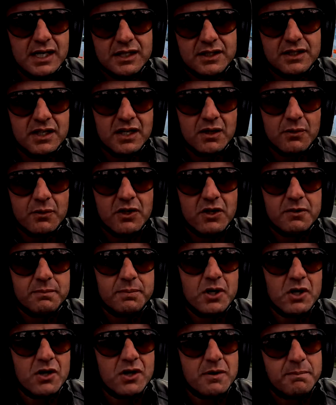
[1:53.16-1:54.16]
you know, when I'd
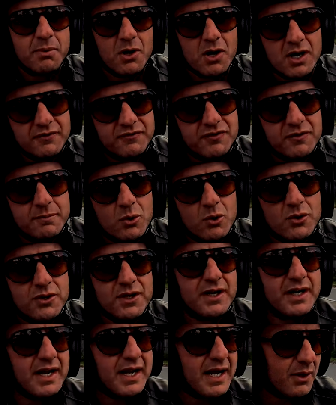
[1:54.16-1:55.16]
be on the bike for more
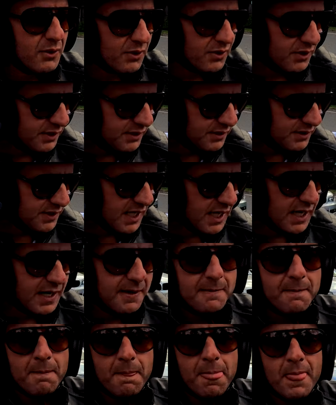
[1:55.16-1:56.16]
than an hour,
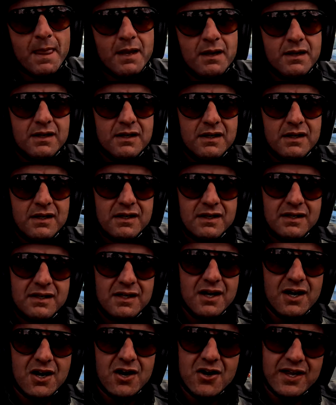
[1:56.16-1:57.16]
and,
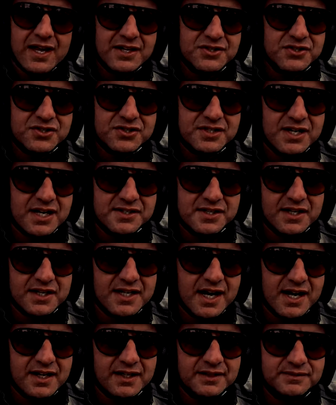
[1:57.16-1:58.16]
you know, that just doesn't
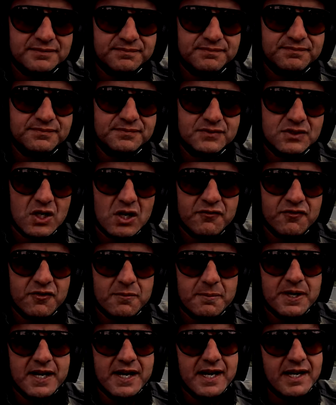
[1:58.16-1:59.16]
cut it. Not for
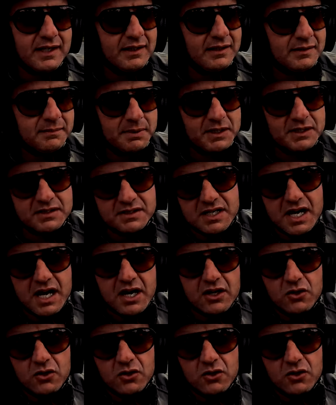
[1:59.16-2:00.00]
me, but, you know,